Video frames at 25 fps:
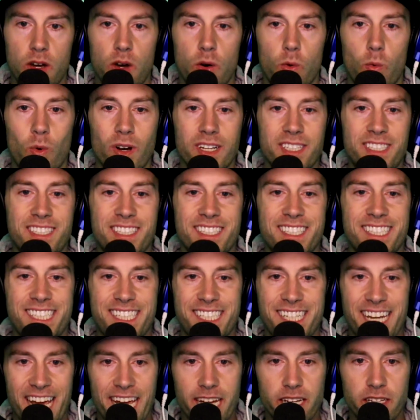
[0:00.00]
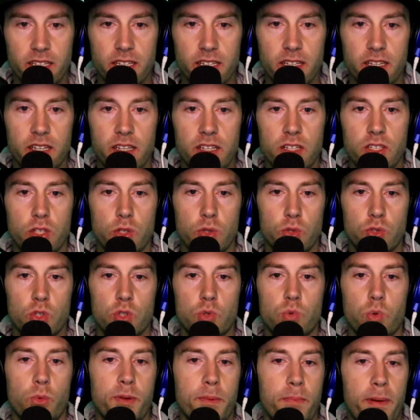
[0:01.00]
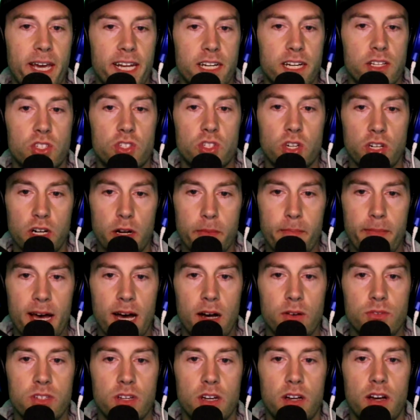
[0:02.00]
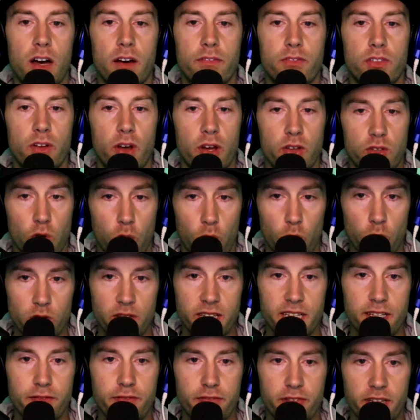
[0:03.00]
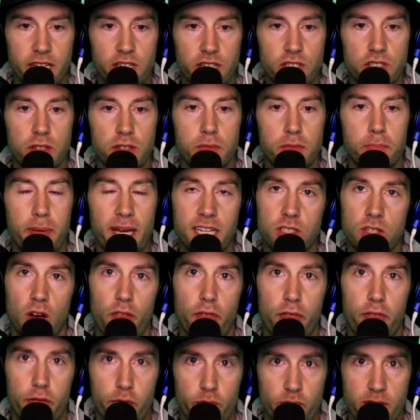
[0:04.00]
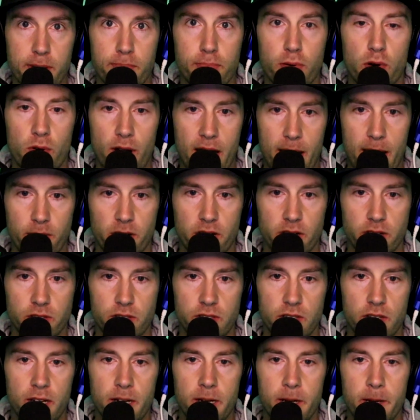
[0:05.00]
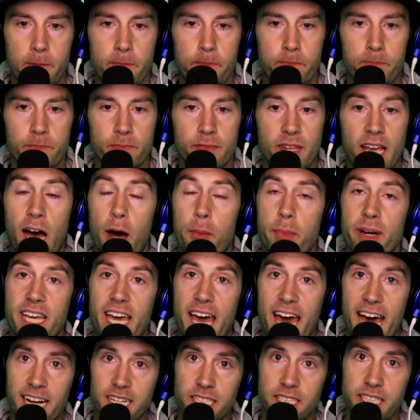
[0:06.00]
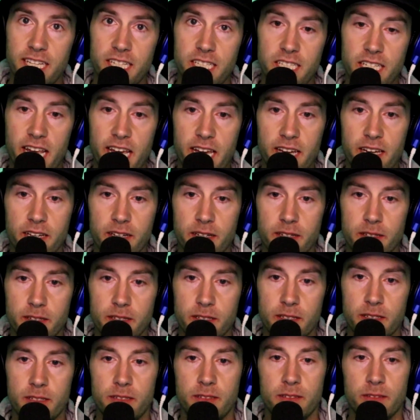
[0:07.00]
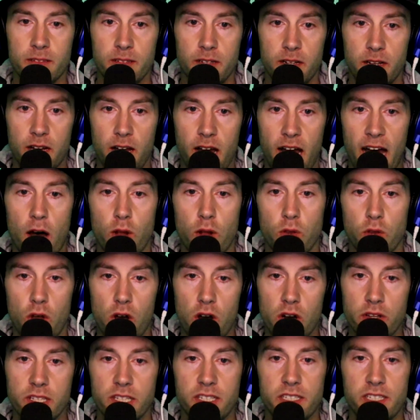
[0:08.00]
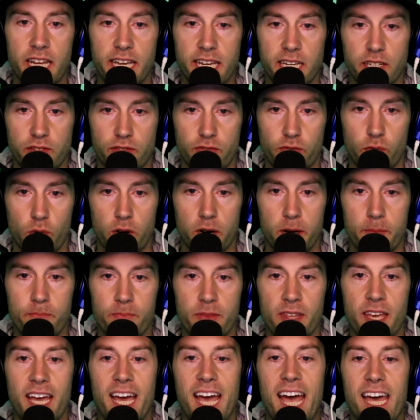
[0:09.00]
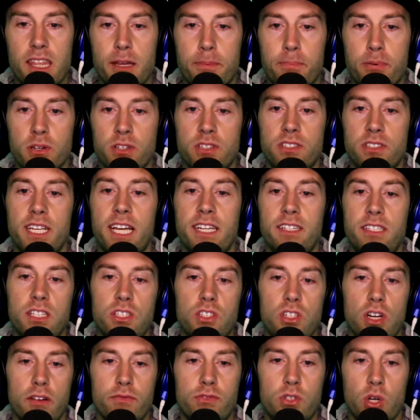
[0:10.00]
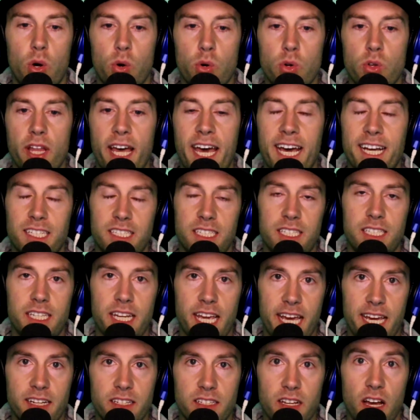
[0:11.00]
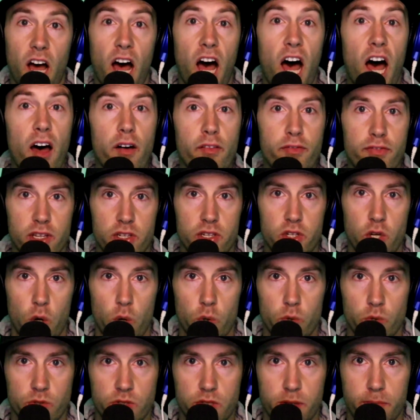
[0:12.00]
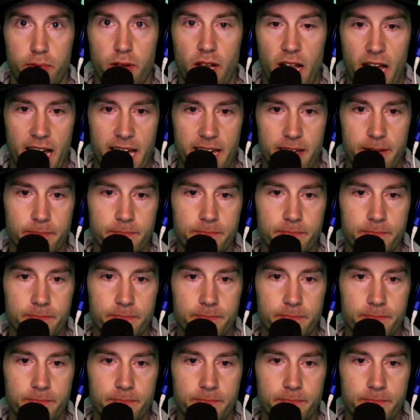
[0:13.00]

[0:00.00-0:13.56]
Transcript: Once staked, users will be paid a certain amount of the total inflation based on 3 parameters: how many Hex they stake, how long the stake is for, and the percentage of total Hex staked of the total supply.